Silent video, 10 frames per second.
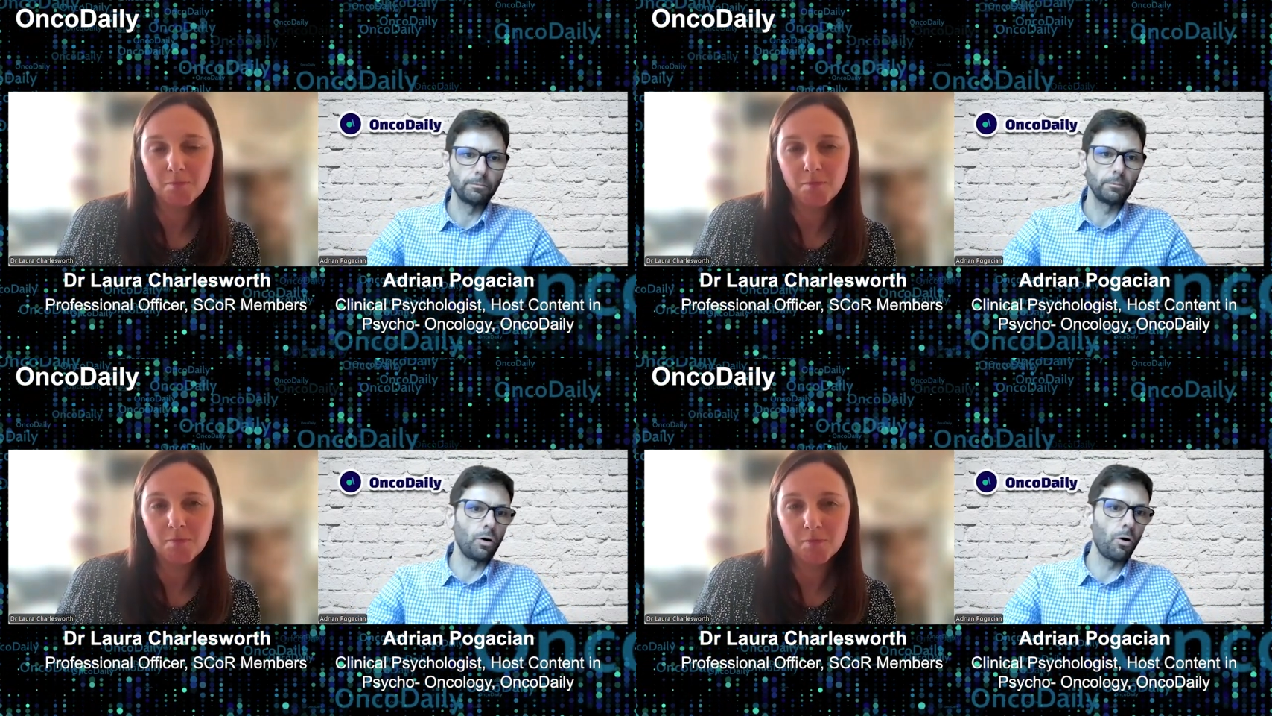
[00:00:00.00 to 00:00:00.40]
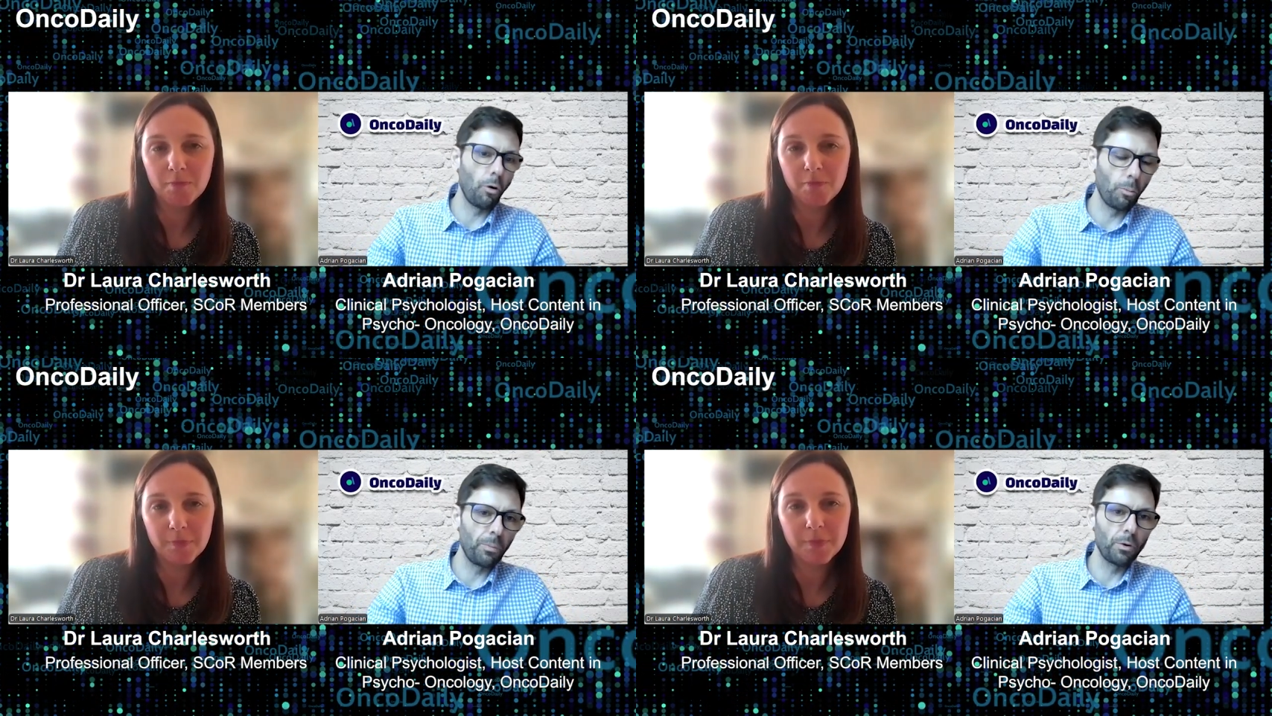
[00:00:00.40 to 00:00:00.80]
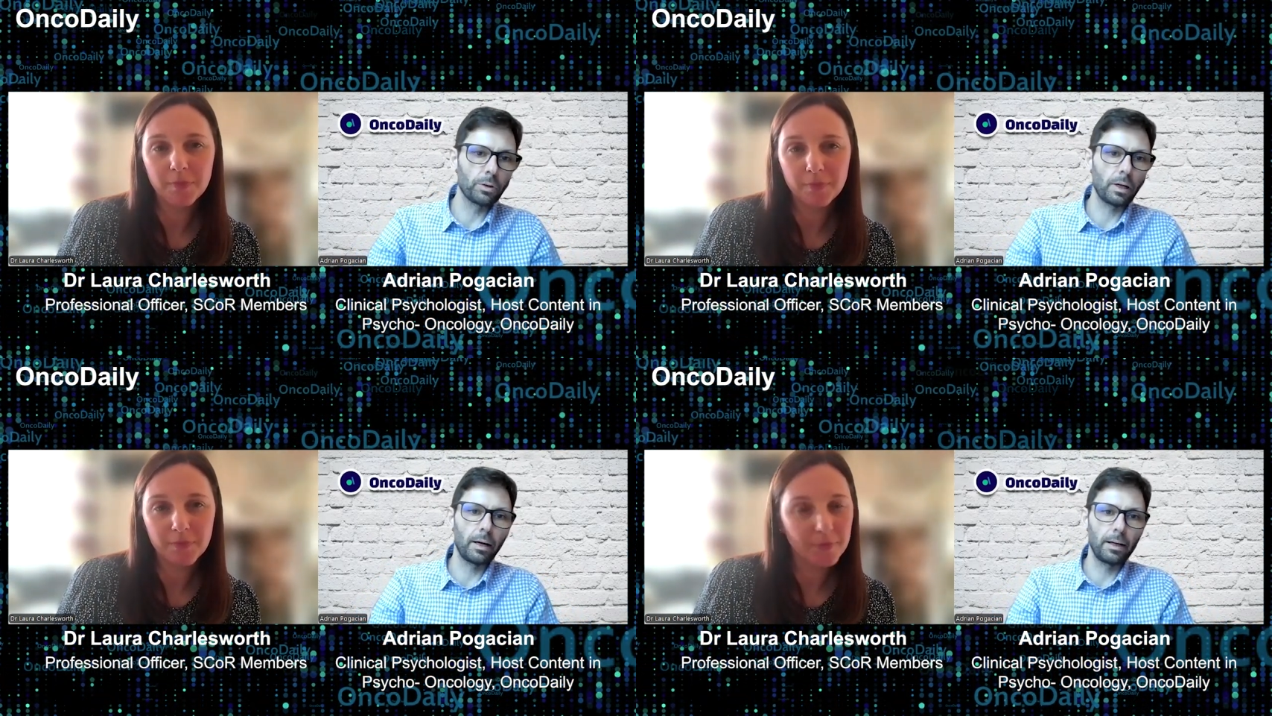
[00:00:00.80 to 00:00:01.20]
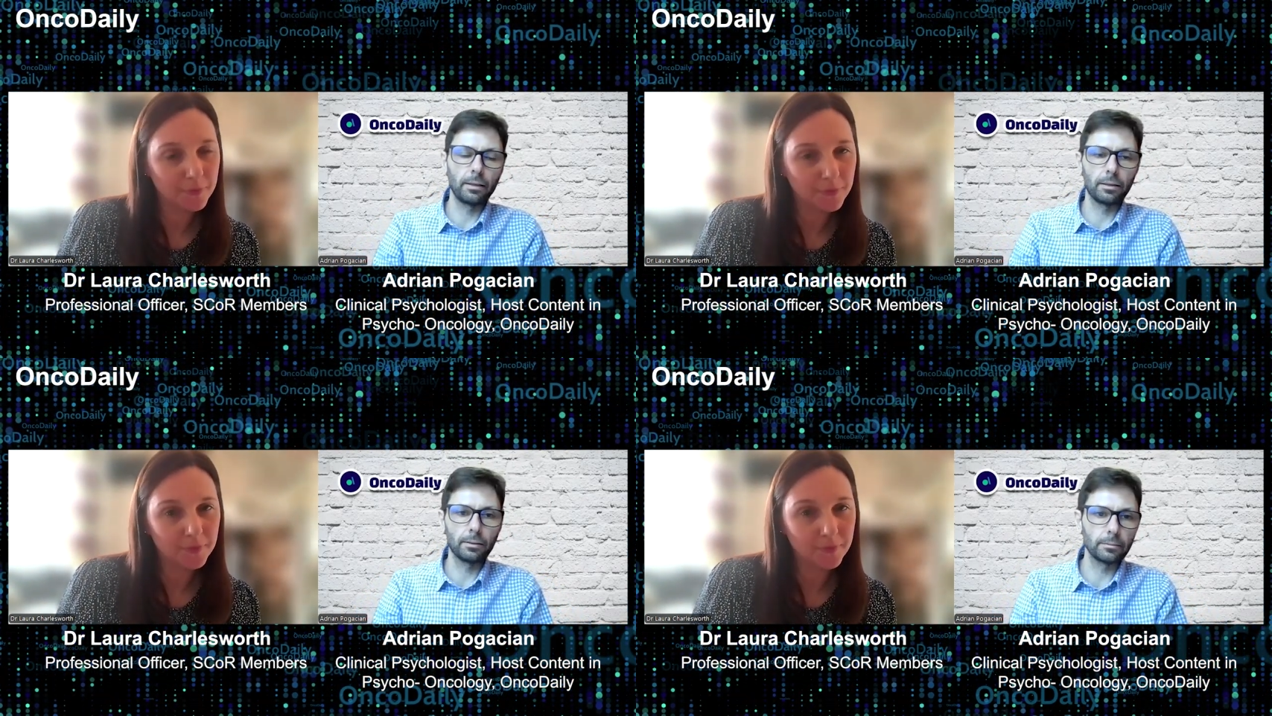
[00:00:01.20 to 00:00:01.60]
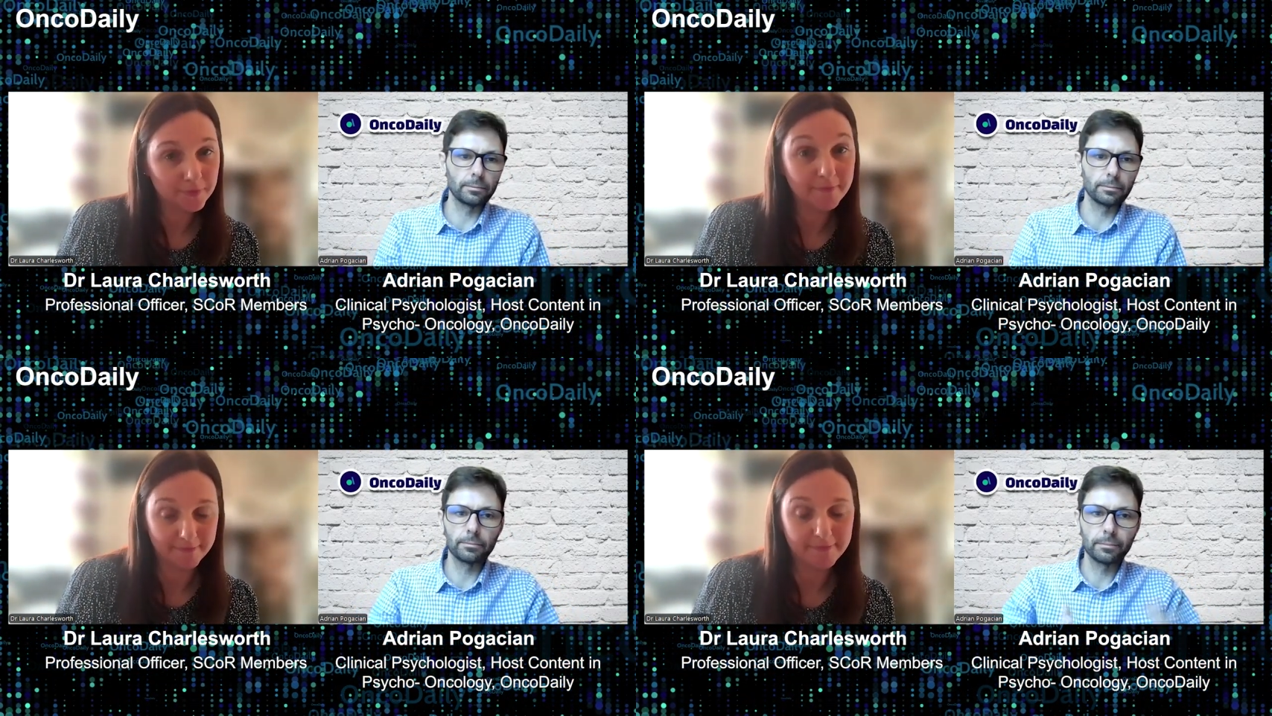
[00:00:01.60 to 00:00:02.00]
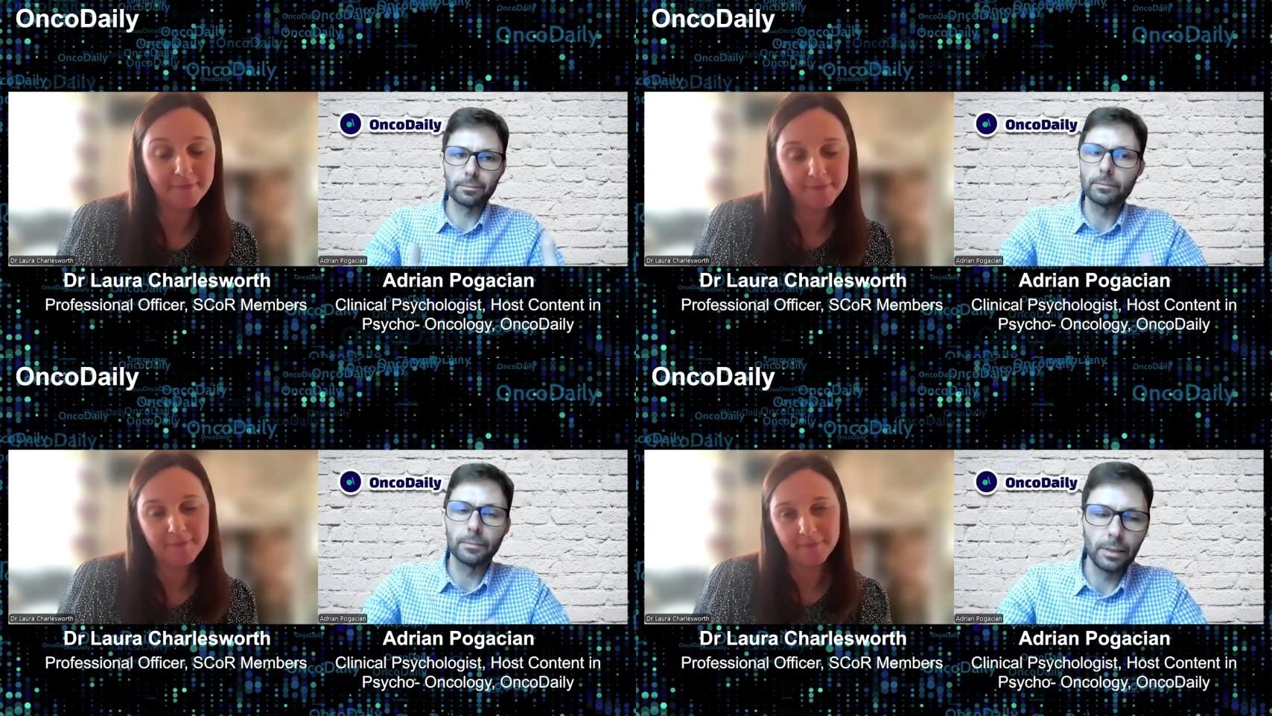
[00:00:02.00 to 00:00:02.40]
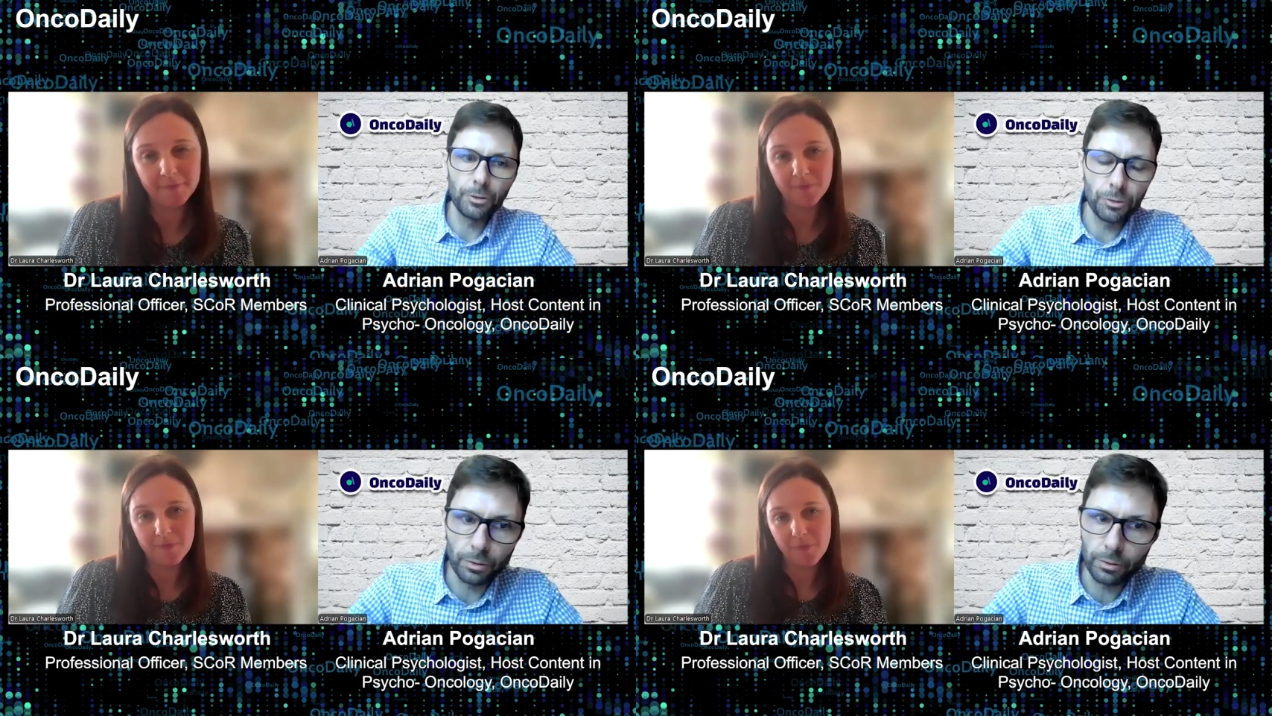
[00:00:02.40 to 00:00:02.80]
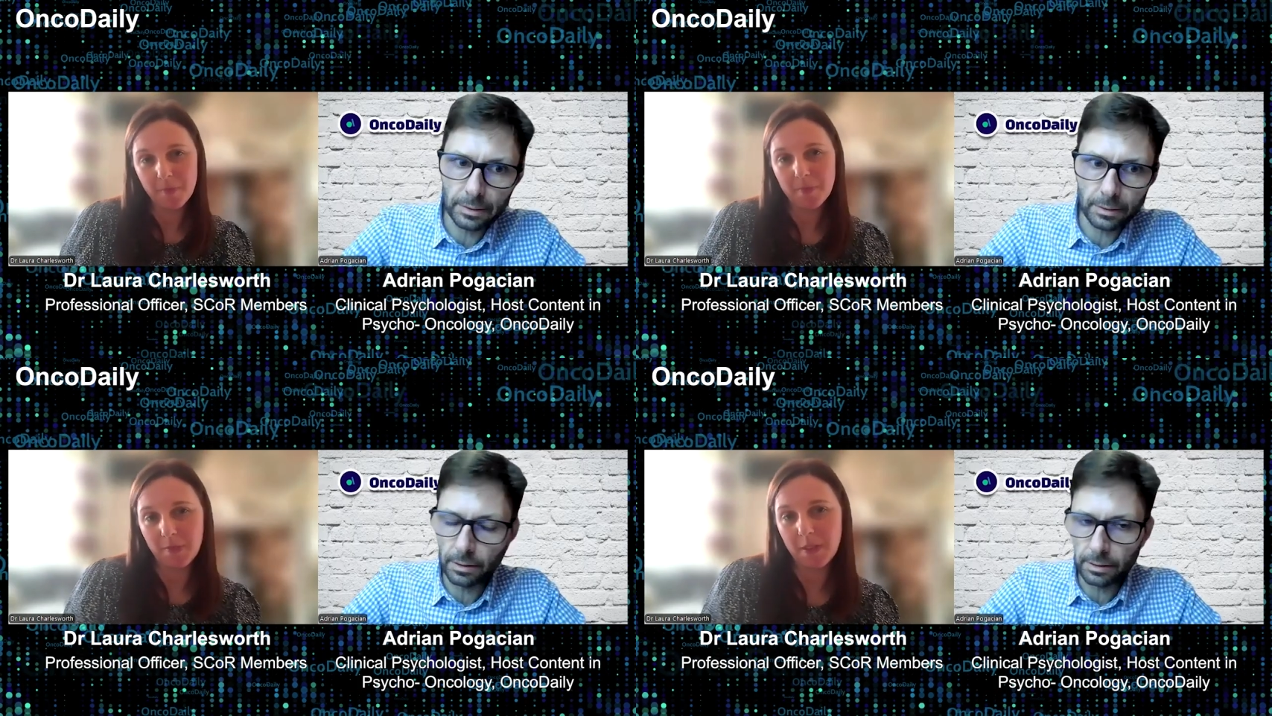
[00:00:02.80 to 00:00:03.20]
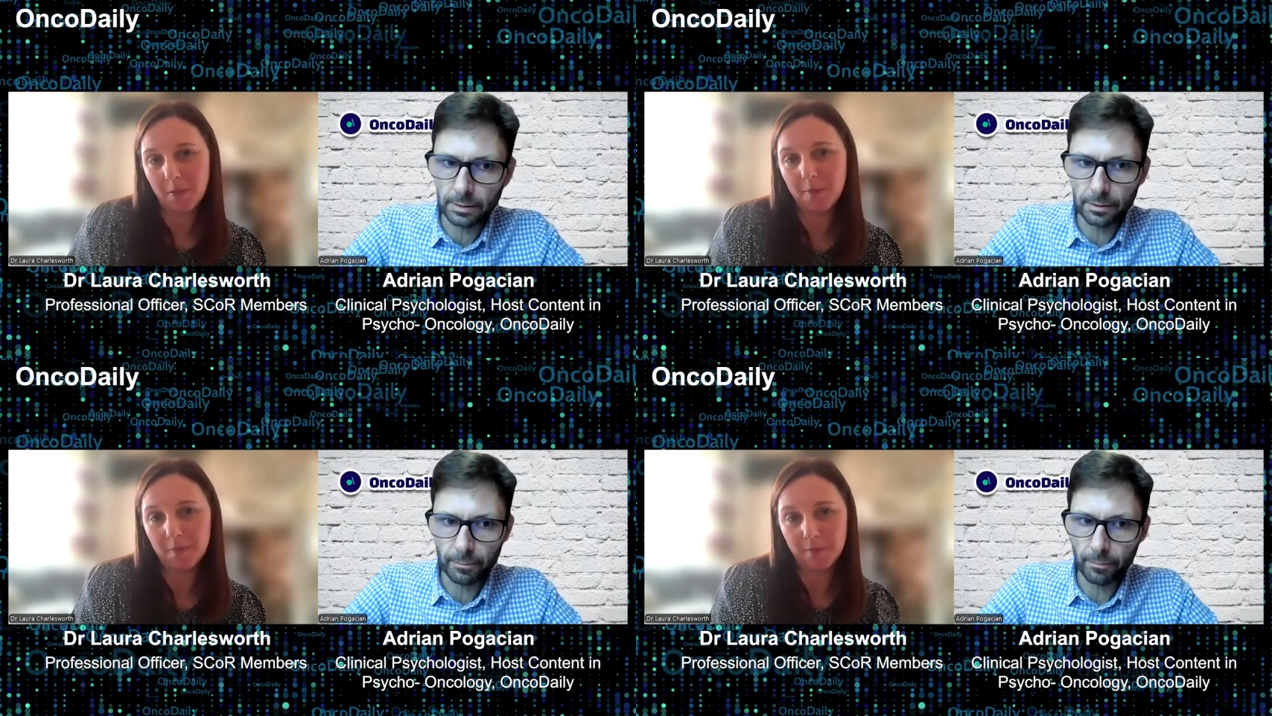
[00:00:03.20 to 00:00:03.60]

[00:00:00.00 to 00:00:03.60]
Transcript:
Speaker 1: hope or uh, uh did you notice this